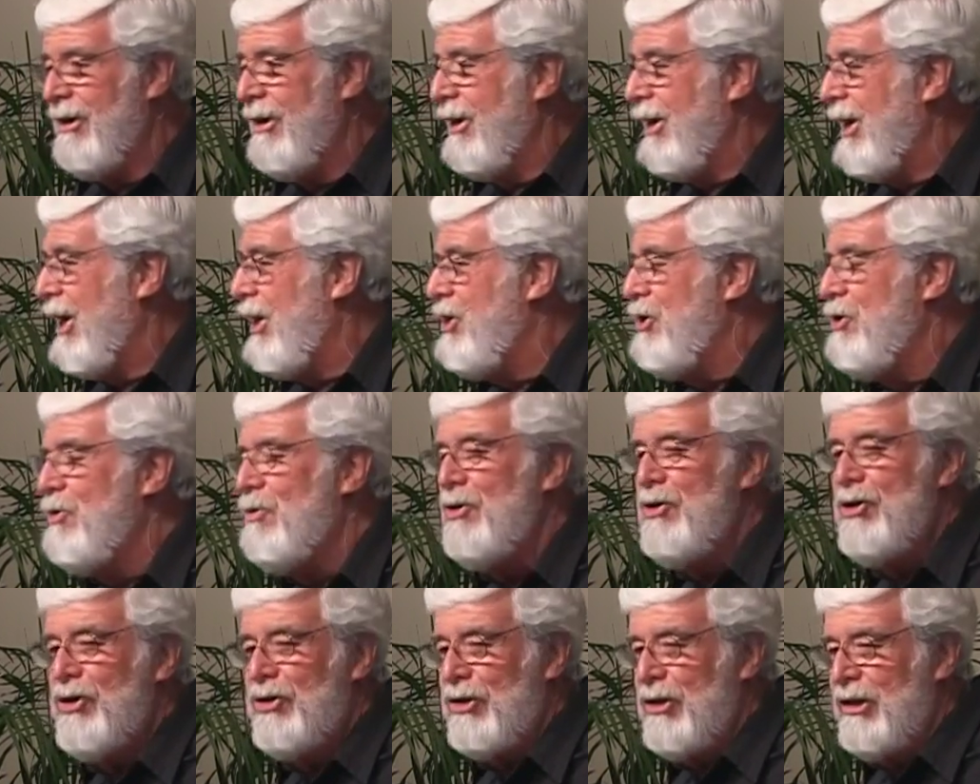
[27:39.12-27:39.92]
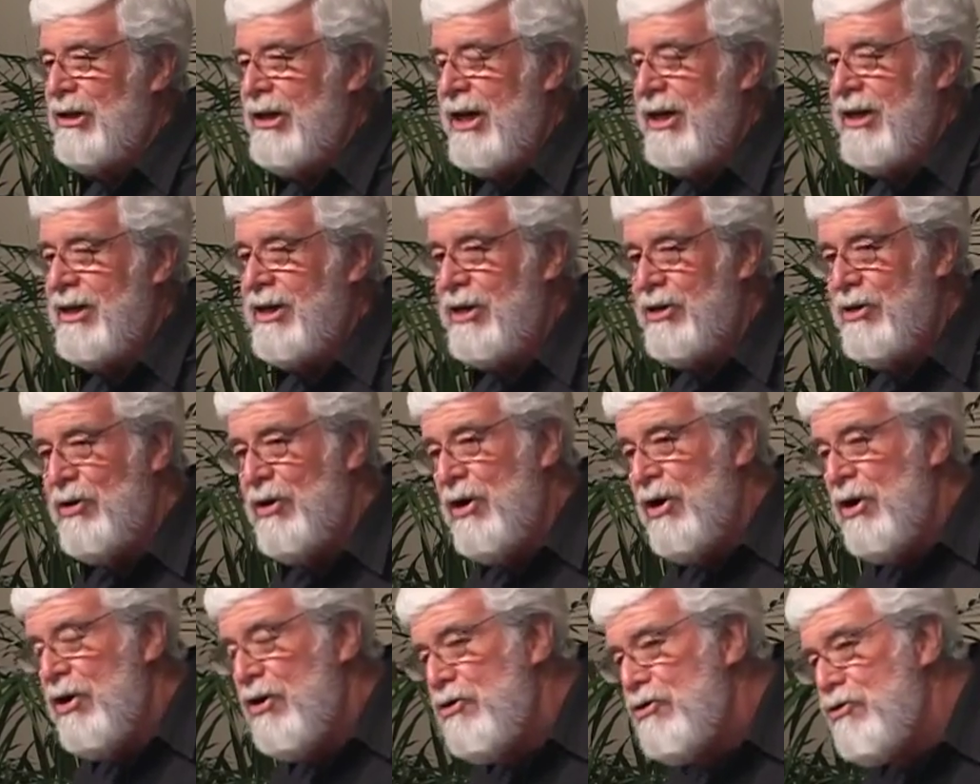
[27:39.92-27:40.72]
And you were just elated and you
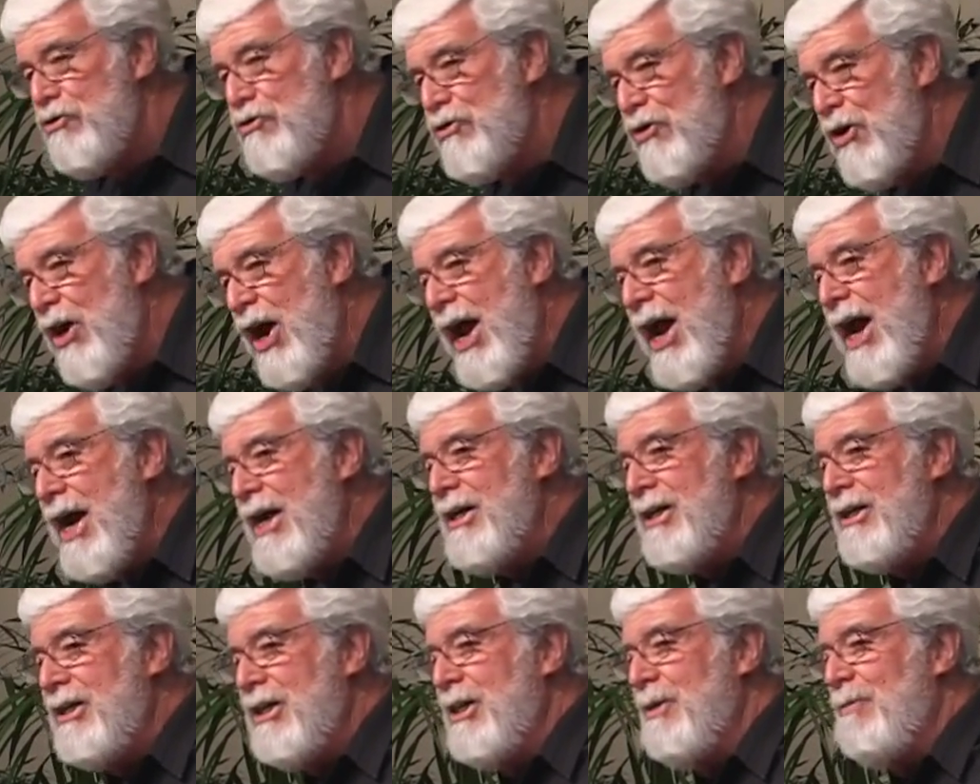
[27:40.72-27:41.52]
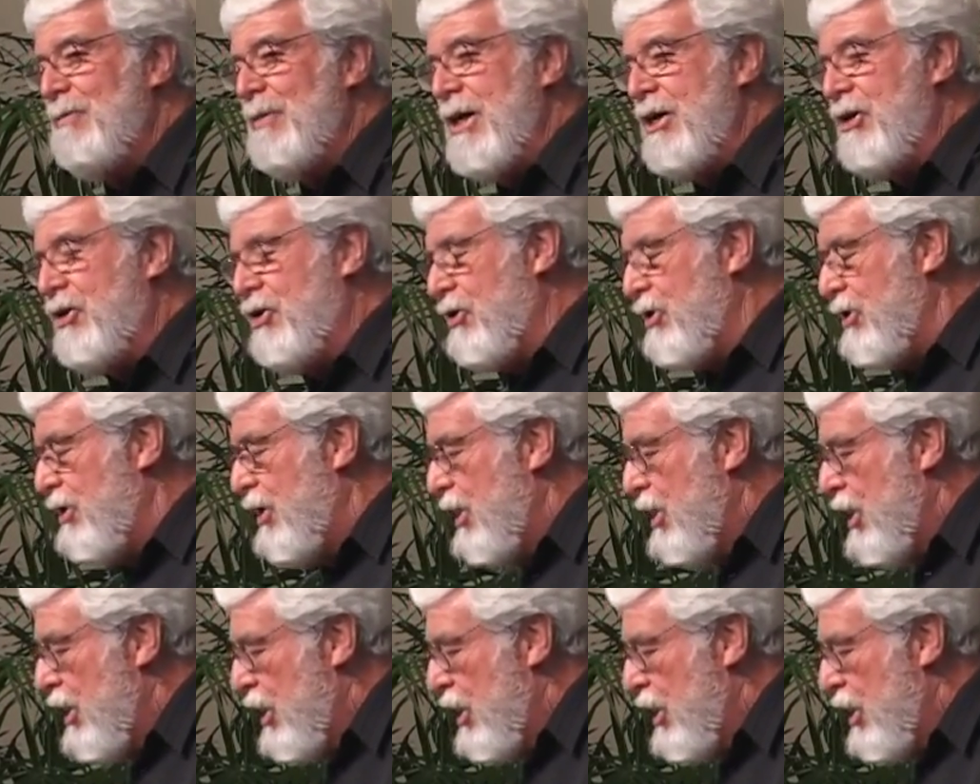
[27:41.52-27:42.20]
dragged it to the beach and